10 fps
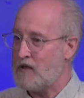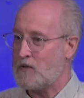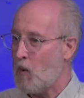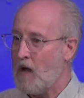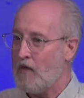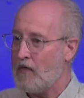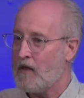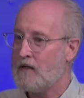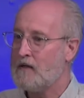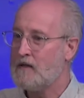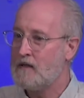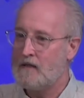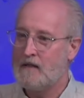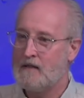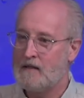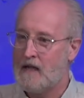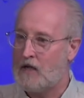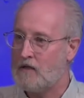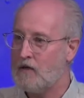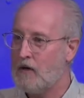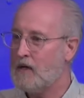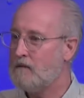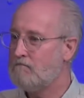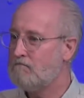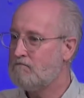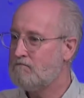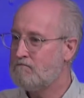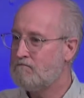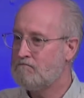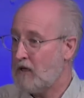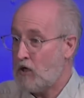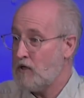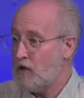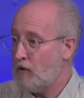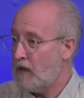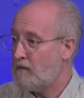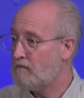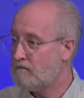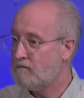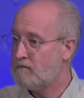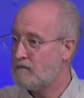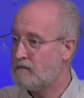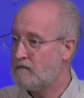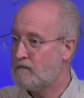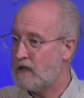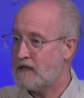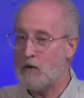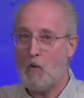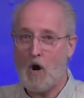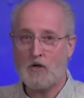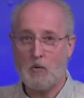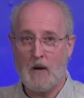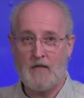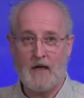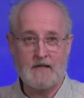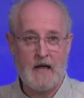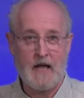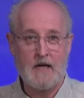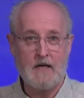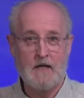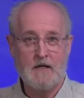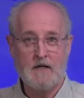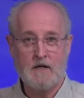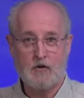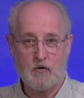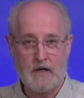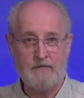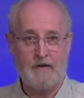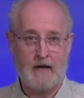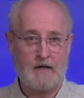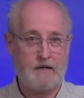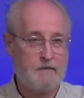with his wealth, he couldn't do it. He couldn't do it. It says he walked away that day grieving.